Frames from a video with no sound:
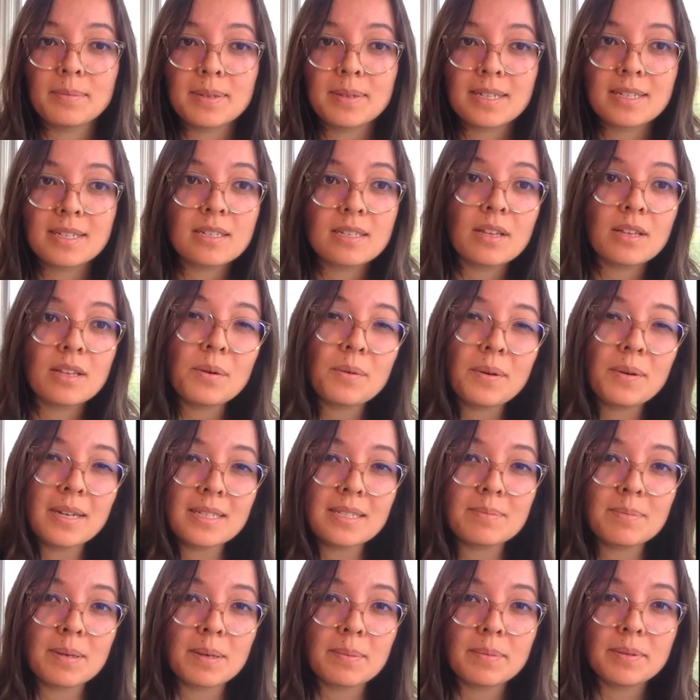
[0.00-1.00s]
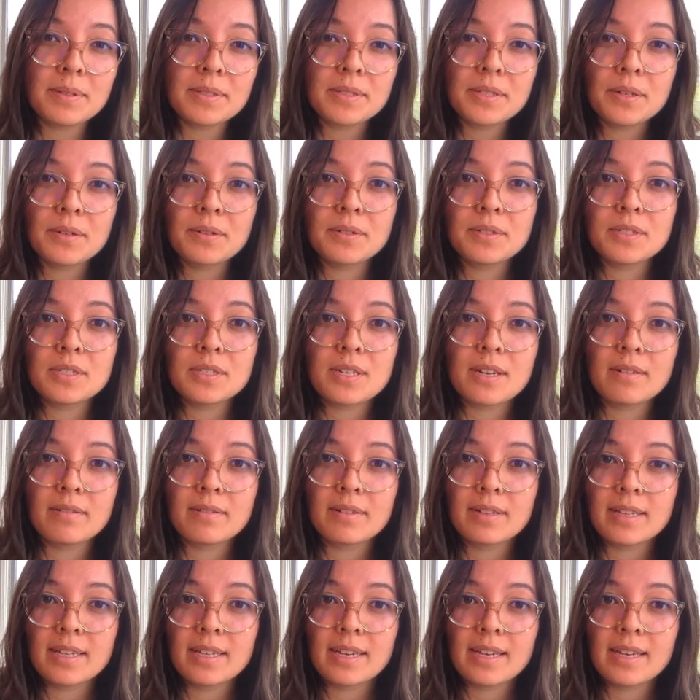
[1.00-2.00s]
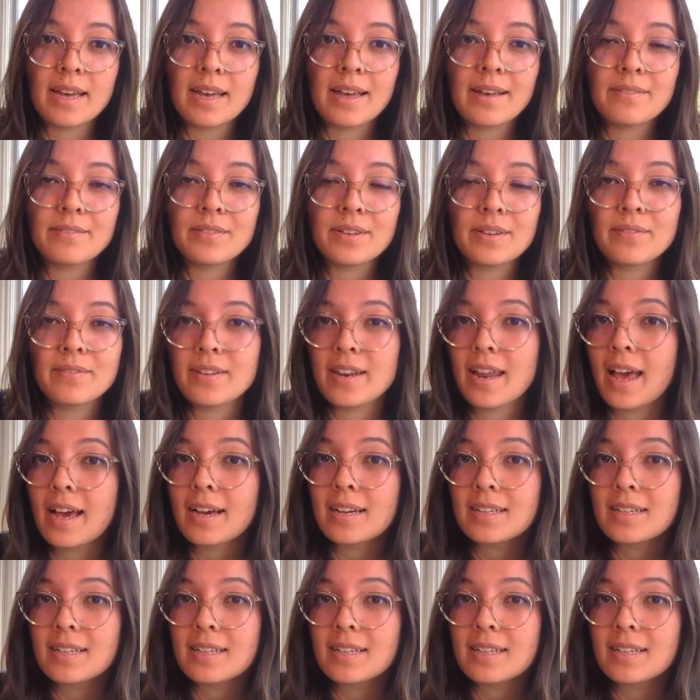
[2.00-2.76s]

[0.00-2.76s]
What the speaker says: because otherwise people don't generally have even